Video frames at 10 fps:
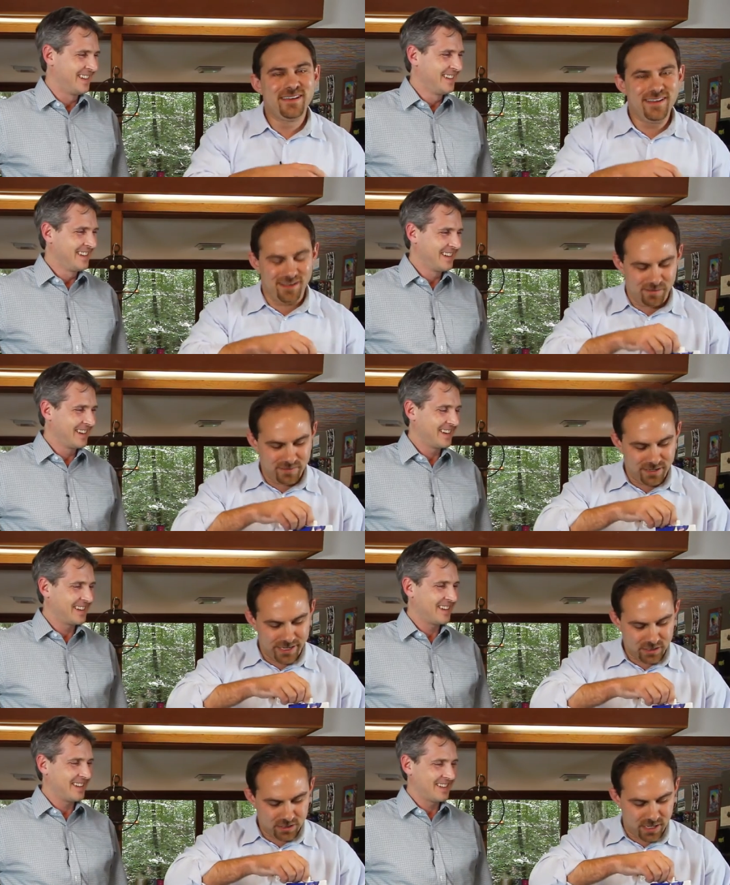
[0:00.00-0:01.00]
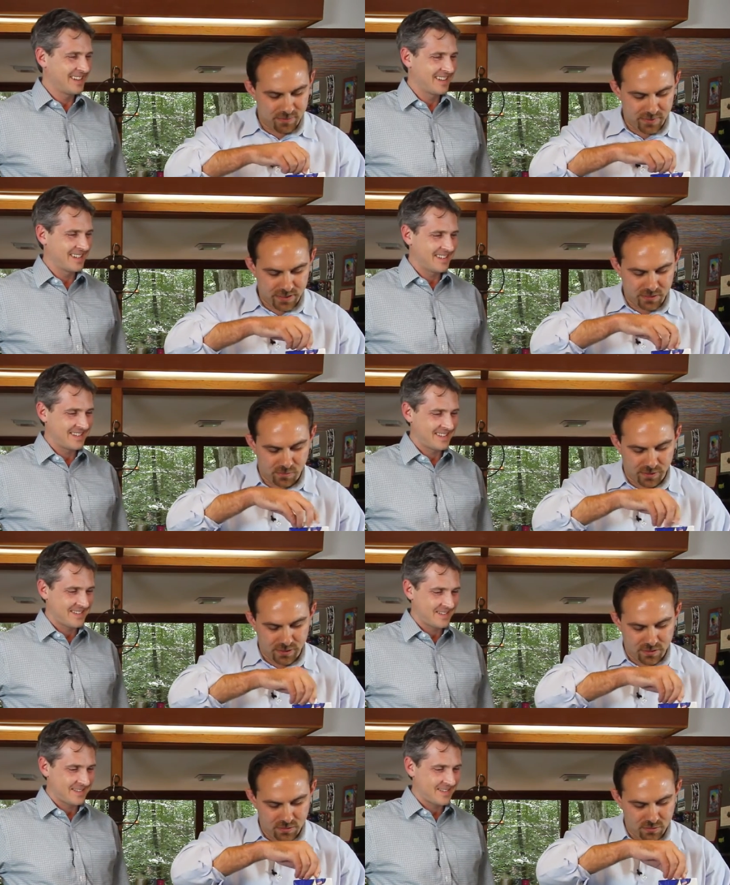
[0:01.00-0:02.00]
Speaker 1: Um, the next step is we're going
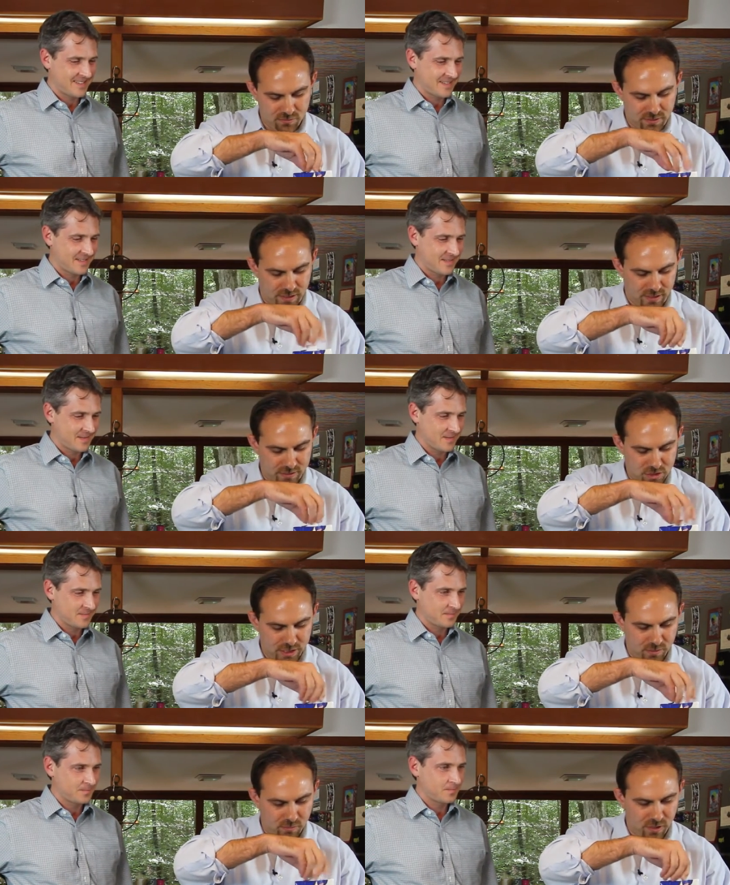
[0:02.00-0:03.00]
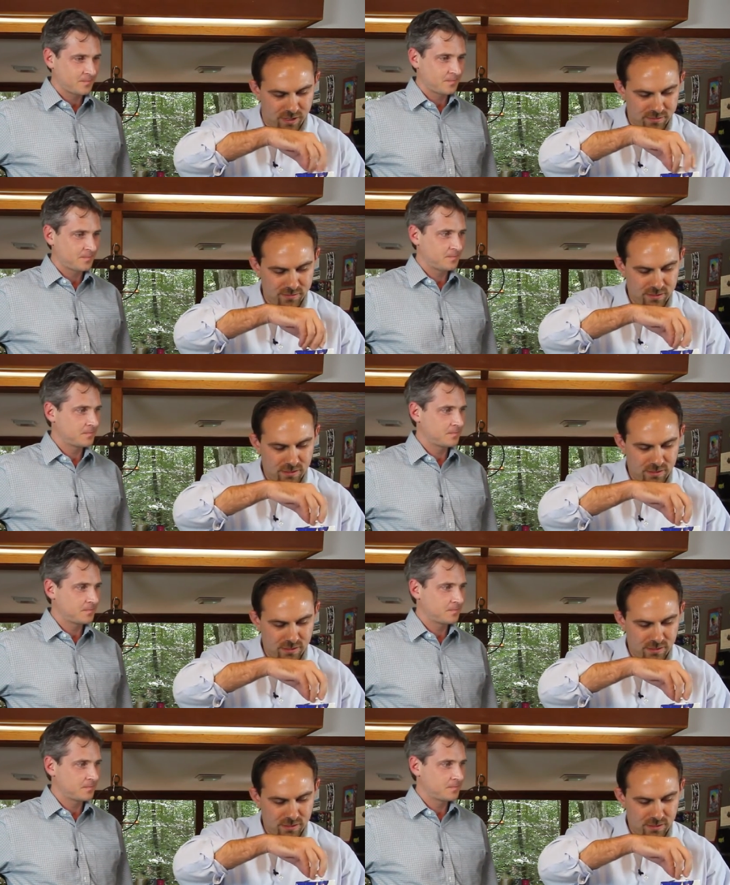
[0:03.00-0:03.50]
to do uh, chicken broth.